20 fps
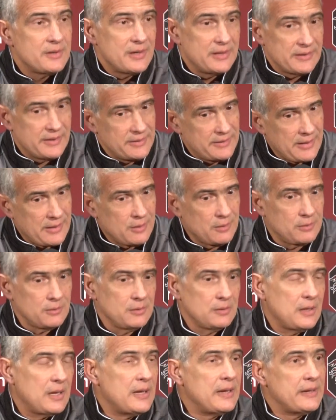And then they go to the
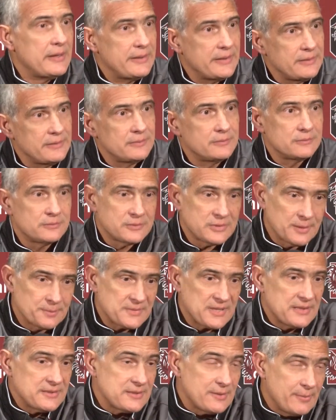line, and
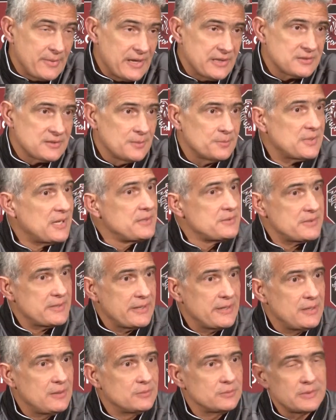sometimes they make, sometimes they
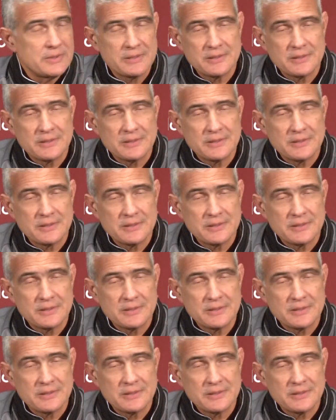don't.